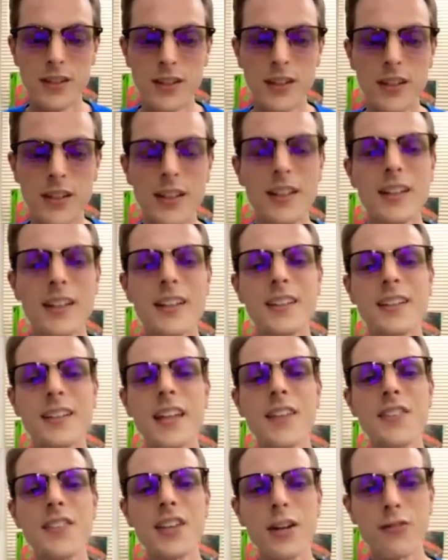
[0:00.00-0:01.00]
that the
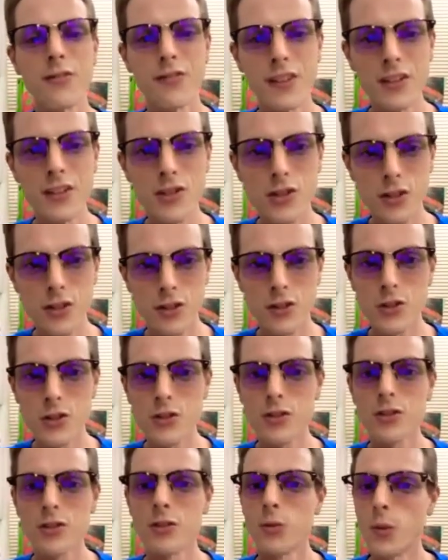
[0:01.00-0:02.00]
Avengers
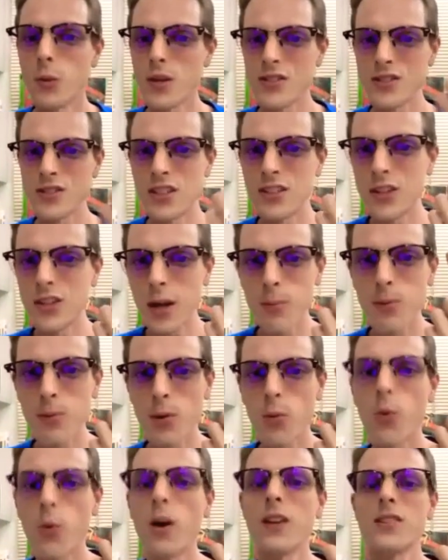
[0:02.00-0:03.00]
was the number one
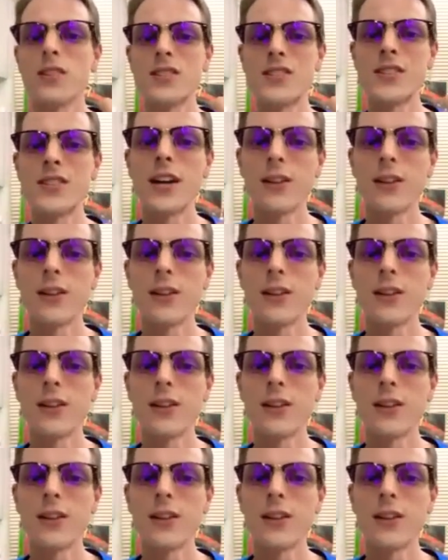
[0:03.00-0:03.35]
seller.